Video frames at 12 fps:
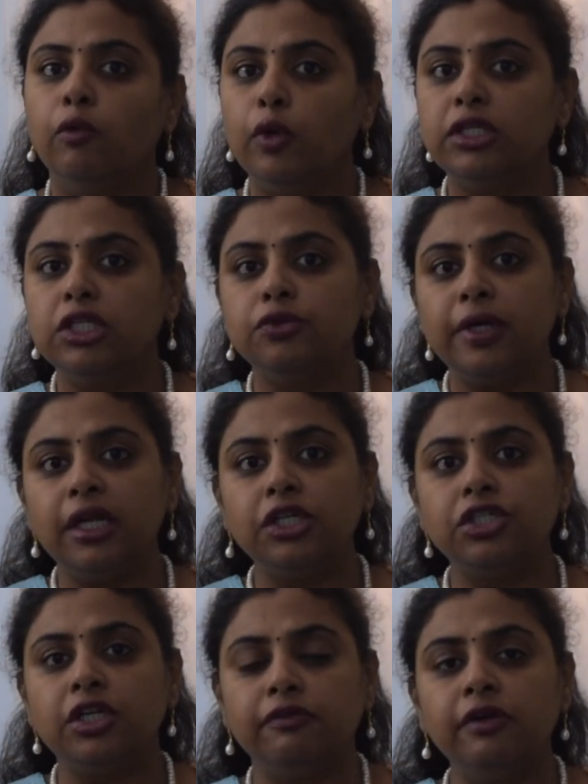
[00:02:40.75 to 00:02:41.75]
which is very
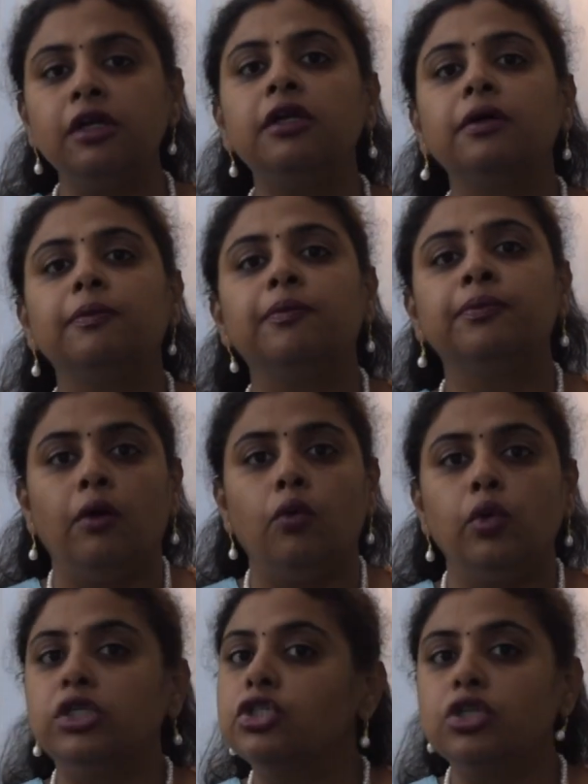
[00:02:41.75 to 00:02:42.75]
shriveled,
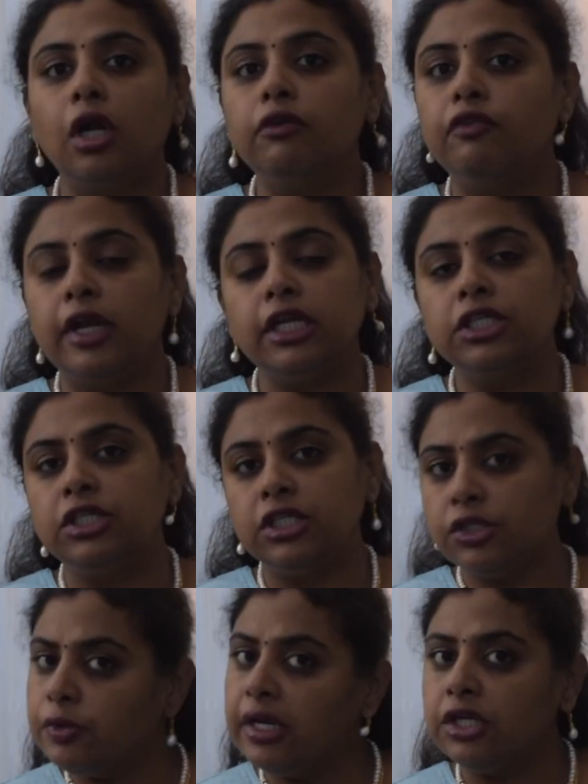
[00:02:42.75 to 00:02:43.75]
which is not fresh,
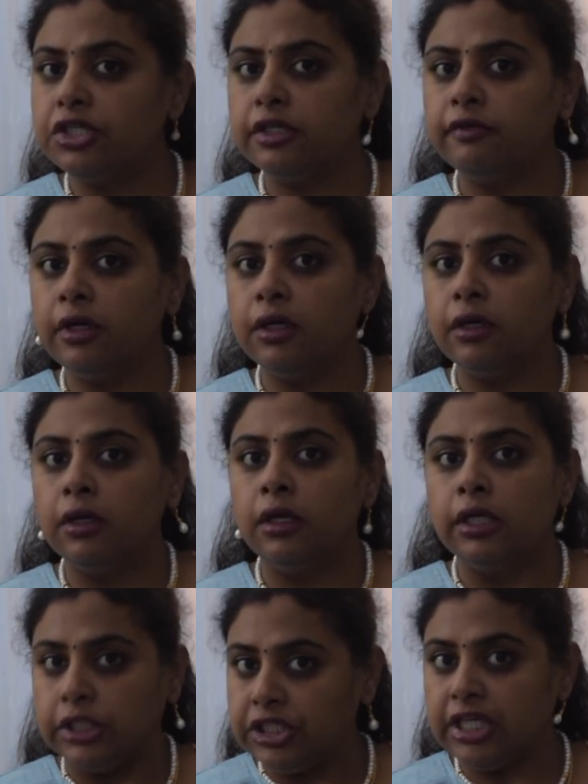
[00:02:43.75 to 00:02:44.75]
it is very shriveled.
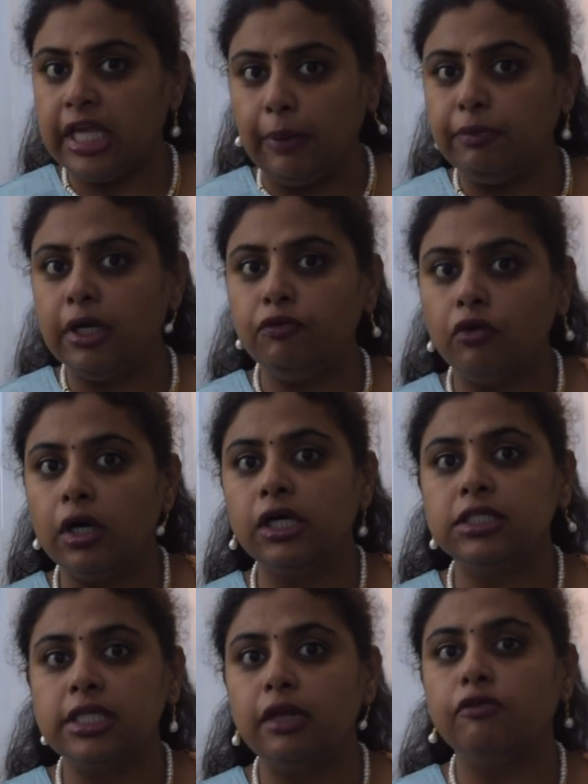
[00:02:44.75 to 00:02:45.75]
She kept it for
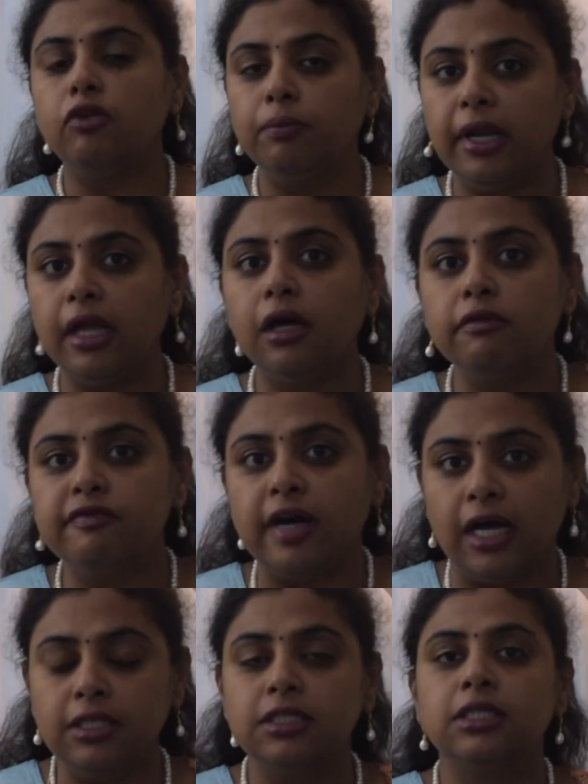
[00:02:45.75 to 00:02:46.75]
herself to break her
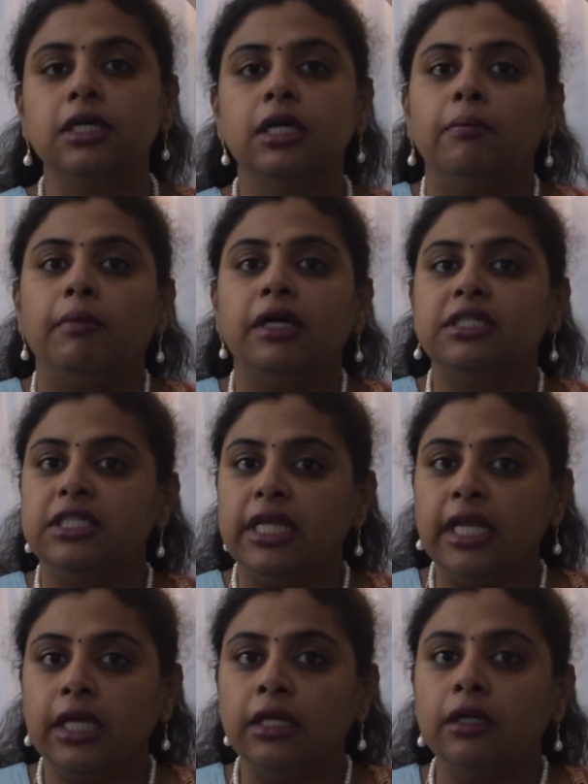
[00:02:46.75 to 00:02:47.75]
fast. But
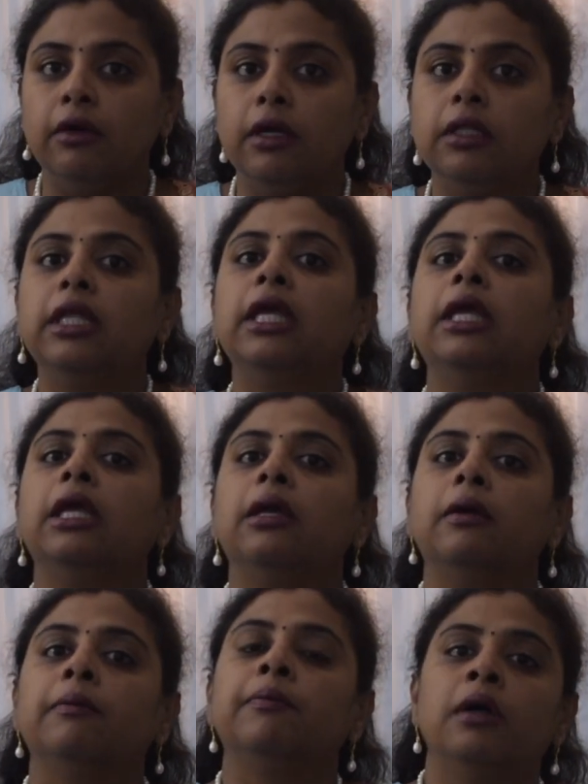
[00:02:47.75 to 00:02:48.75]
seeing the